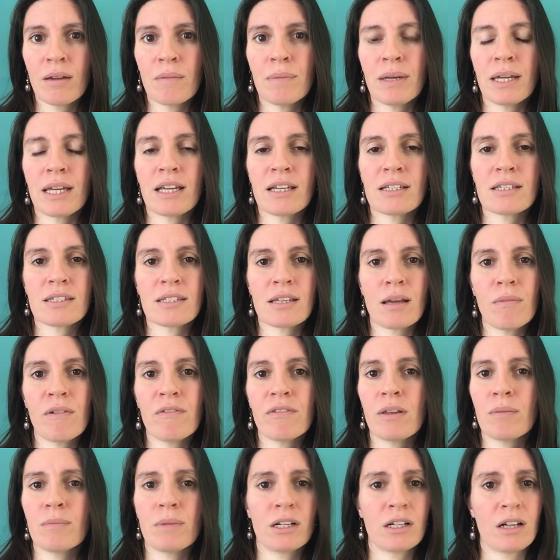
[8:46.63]
Because some
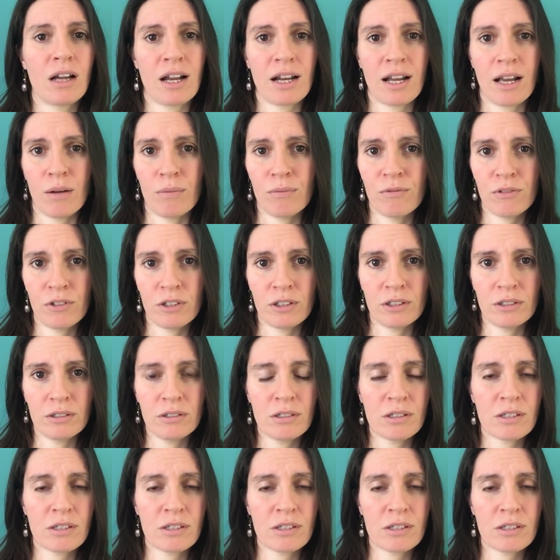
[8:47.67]
of them are not helpful.